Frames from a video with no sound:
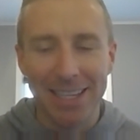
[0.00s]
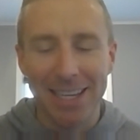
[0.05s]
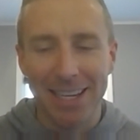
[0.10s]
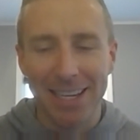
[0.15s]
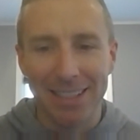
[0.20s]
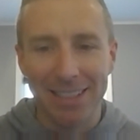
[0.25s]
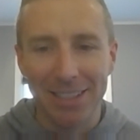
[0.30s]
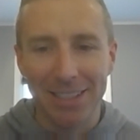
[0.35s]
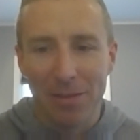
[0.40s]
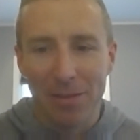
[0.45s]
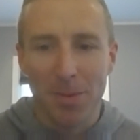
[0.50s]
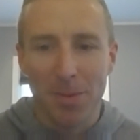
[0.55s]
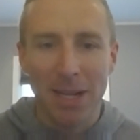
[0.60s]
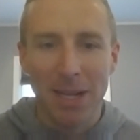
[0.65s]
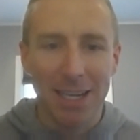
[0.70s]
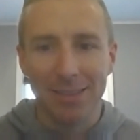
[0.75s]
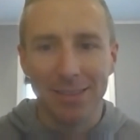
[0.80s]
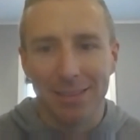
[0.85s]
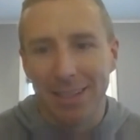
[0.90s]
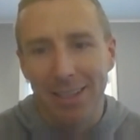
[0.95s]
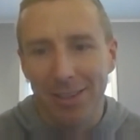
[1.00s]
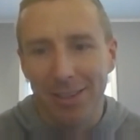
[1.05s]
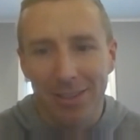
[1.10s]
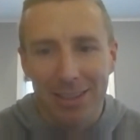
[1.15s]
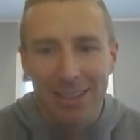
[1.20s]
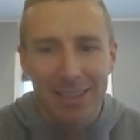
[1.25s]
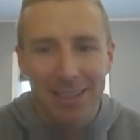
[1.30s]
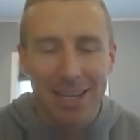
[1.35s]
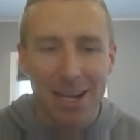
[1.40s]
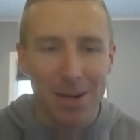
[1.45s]
did everybody knows you
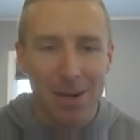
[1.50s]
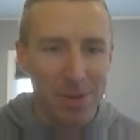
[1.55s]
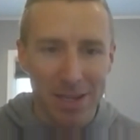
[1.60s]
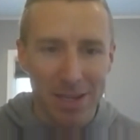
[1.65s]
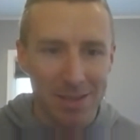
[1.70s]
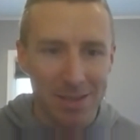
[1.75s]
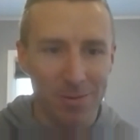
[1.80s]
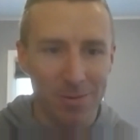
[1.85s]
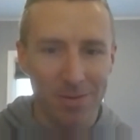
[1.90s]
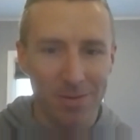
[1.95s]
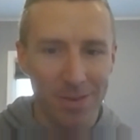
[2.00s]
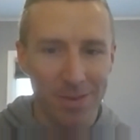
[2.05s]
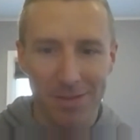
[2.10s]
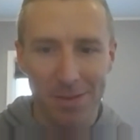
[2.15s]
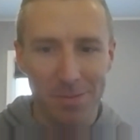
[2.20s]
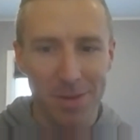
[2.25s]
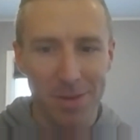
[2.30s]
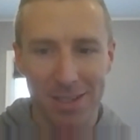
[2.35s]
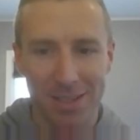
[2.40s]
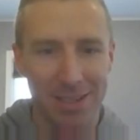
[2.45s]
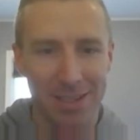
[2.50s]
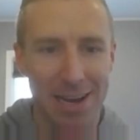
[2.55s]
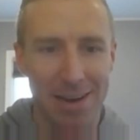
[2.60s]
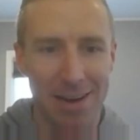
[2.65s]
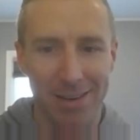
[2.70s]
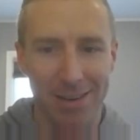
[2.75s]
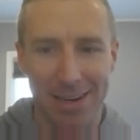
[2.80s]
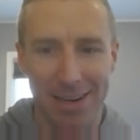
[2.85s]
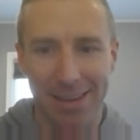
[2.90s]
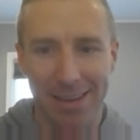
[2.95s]
at least got to pay someone 15 bucks an
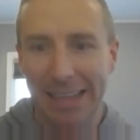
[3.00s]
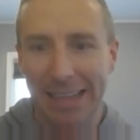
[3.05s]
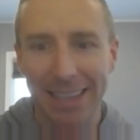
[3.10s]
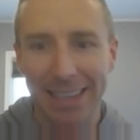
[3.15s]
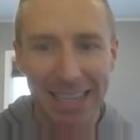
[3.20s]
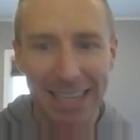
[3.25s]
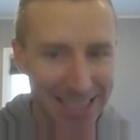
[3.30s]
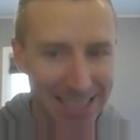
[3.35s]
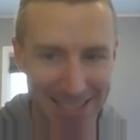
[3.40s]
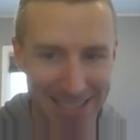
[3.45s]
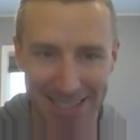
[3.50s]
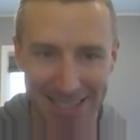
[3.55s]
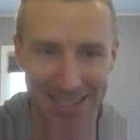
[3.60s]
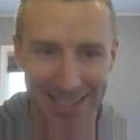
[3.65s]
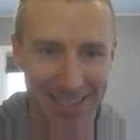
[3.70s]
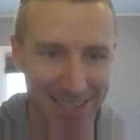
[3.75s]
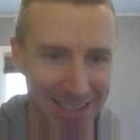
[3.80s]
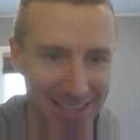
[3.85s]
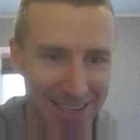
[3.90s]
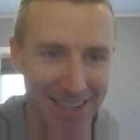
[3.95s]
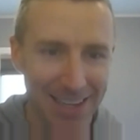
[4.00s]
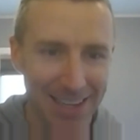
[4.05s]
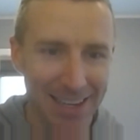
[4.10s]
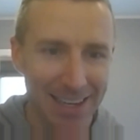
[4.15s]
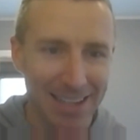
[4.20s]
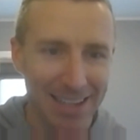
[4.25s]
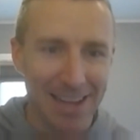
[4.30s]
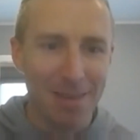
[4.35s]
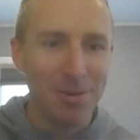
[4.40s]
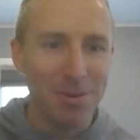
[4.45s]
hour now at least
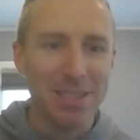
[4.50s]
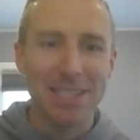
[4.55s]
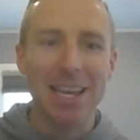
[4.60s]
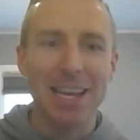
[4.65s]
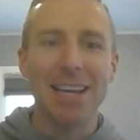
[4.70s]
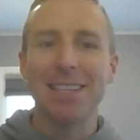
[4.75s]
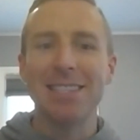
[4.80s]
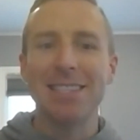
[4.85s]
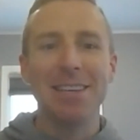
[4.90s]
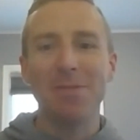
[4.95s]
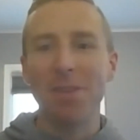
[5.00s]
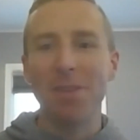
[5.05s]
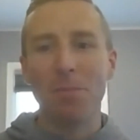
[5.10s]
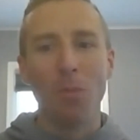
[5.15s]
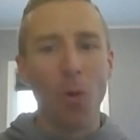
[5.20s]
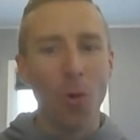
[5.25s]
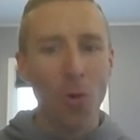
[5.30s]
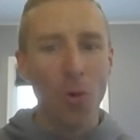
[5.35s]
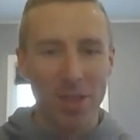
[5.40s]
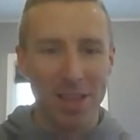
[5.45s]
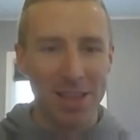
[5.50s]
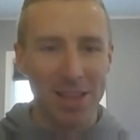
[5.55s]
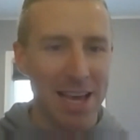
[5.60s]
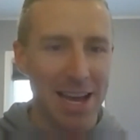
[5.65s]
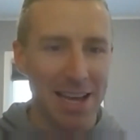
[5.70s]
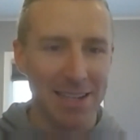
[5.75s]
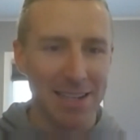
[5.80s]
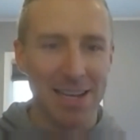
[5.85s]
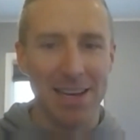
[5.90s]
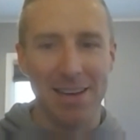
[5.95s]
and I would say it's even more than
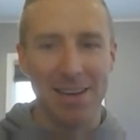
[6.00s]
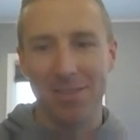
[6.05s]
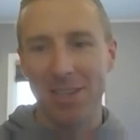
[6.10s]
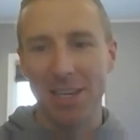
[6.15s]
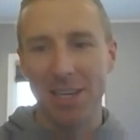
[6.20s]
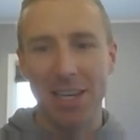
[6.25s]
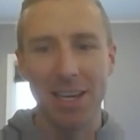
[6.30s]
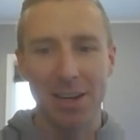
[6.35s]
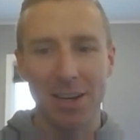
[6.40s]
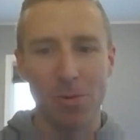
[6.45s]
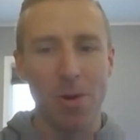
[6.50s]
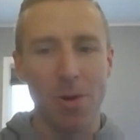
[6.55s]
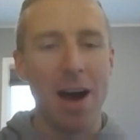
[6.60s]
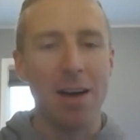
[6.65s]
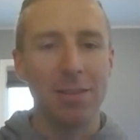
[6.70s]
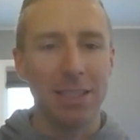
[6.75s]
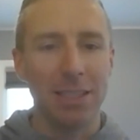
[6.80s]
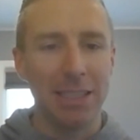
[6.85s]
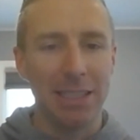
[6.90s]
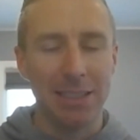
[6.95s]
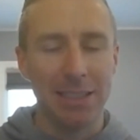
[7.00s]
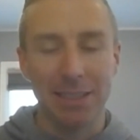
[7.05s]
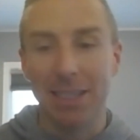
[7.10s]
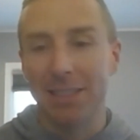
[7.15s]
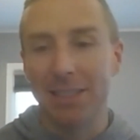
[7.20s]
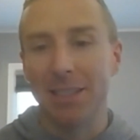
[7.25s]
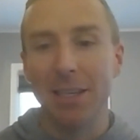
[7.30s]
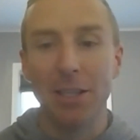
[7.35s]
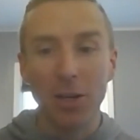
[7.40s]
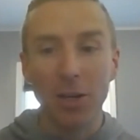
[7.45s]
that now to get quality,
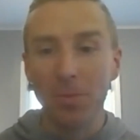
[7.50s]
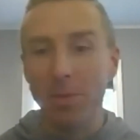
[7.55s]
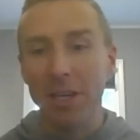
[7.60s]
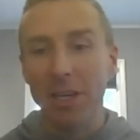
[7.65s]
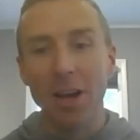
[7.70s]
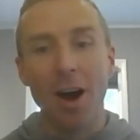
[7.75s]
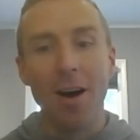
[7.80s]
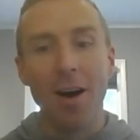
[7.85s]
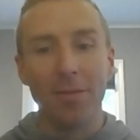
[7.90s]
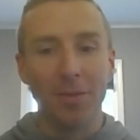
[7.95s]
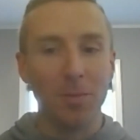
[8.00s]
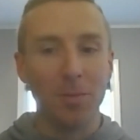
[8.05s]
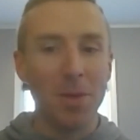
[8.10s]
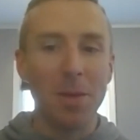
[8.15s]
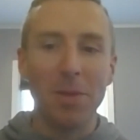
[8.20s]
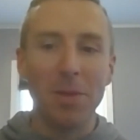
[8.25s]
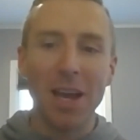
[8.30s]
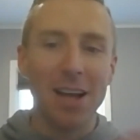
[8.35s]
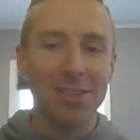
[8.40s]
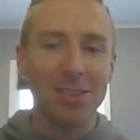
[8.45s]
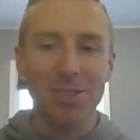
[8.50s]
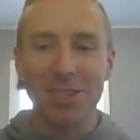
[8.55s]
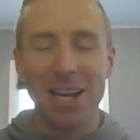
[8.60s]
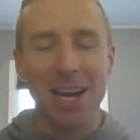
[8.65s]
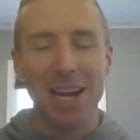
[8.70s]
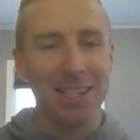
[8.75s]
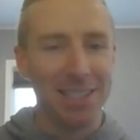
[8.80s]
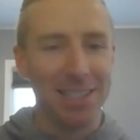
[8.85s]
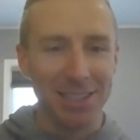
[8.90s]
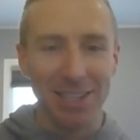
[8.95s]
unless it could be off and maybe I just
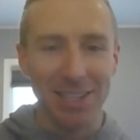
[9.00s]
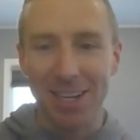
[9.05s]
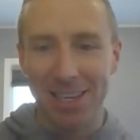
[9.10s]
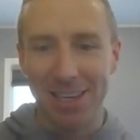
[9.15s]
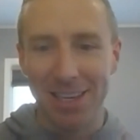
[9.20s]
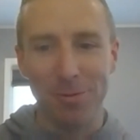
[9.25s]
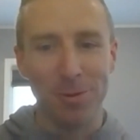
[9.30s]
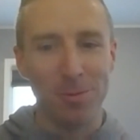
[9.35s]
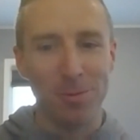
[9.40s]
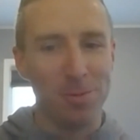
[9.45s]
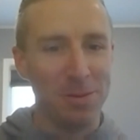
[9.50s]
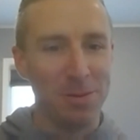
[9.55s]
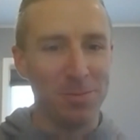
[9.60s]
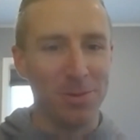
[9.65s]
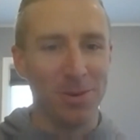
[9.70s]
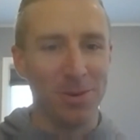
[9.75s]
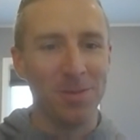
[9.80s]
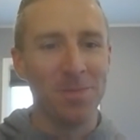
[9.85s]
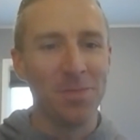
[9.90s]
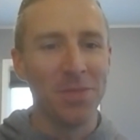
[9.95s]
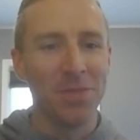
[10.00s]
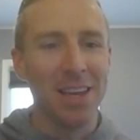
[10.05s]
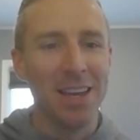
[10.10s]
got unlucky with people.